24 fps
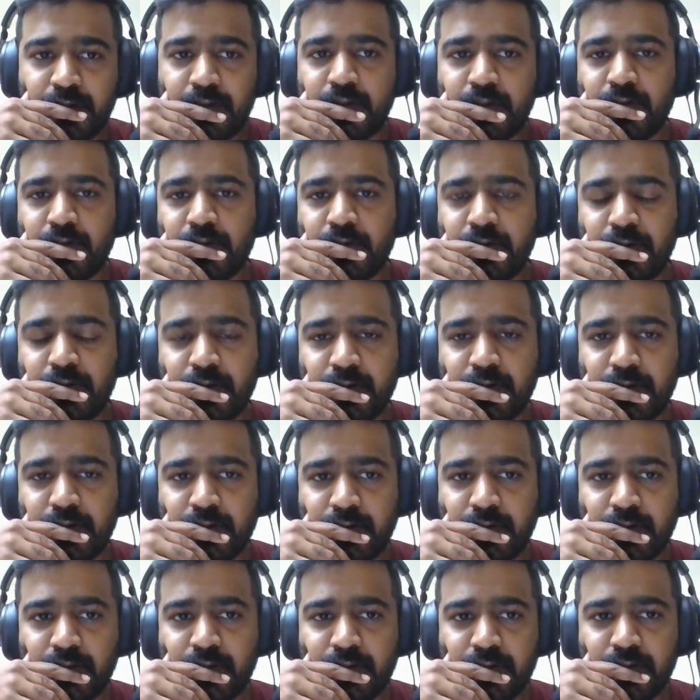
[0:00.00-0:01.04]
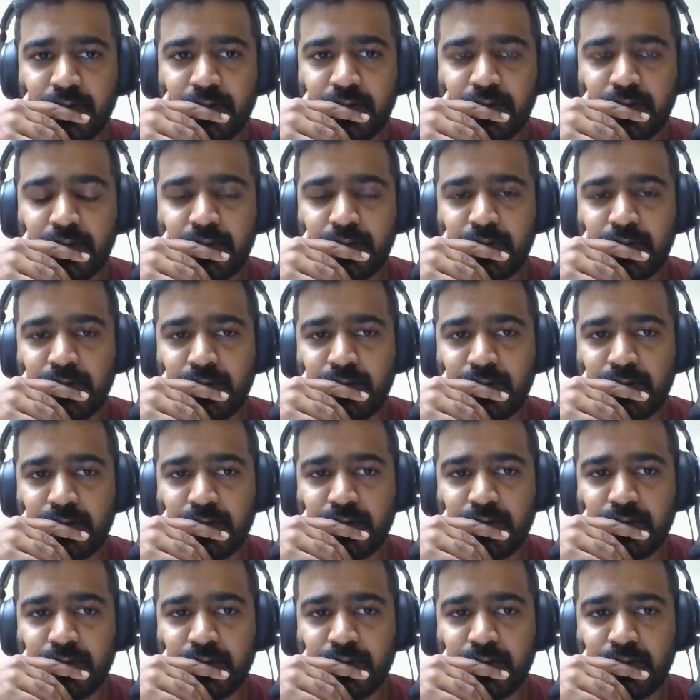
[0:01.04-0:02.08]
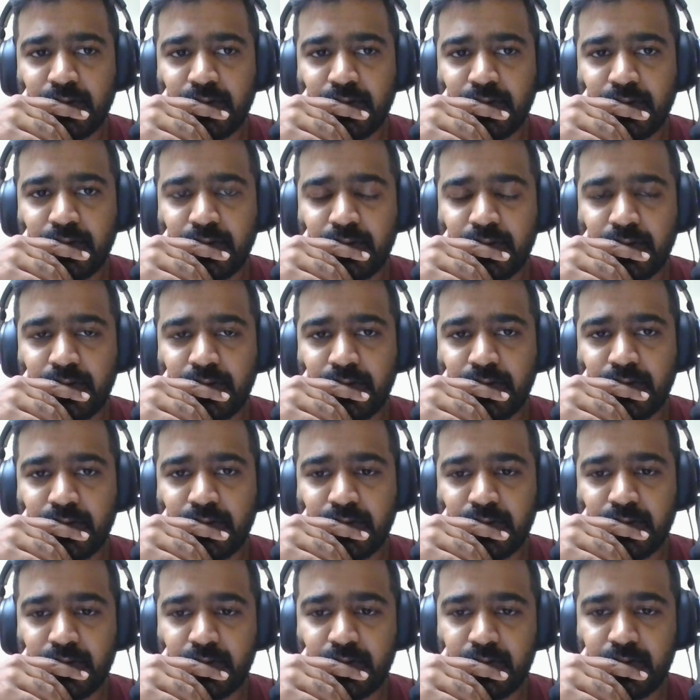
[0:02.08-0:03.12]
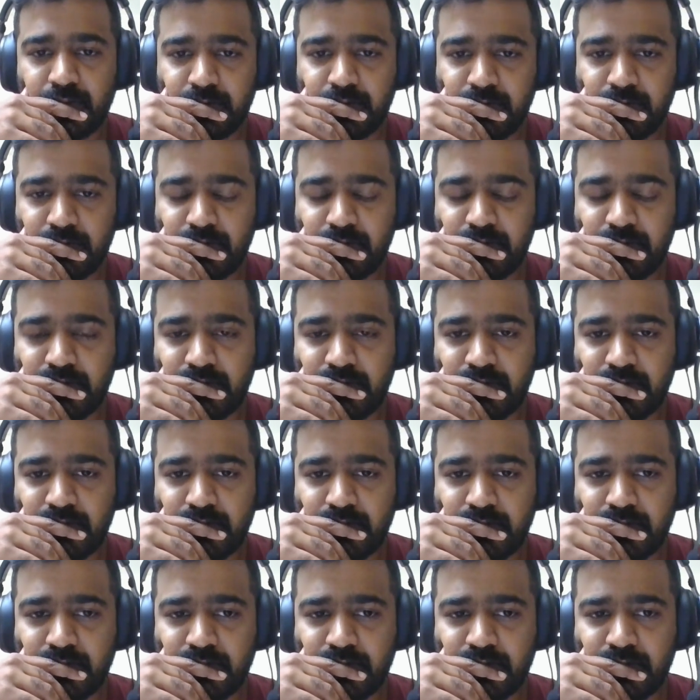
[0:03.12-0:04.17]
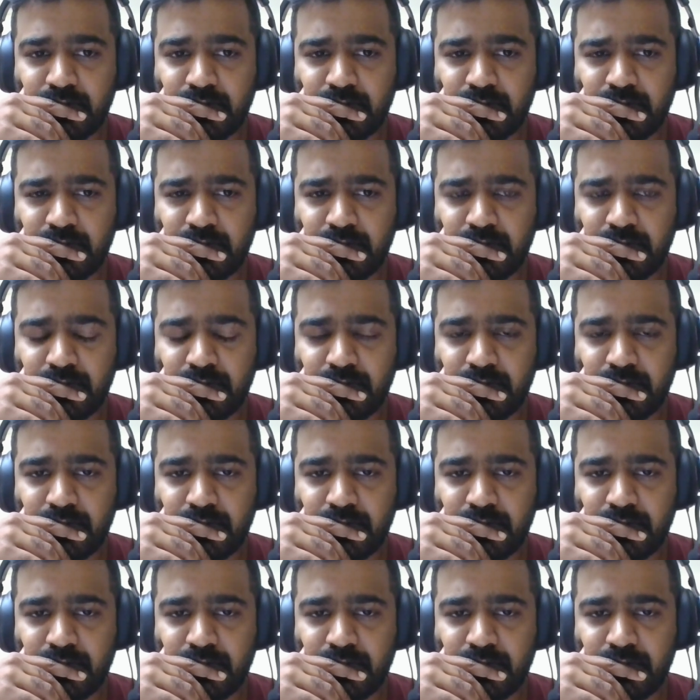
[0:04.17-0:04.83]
[no speech]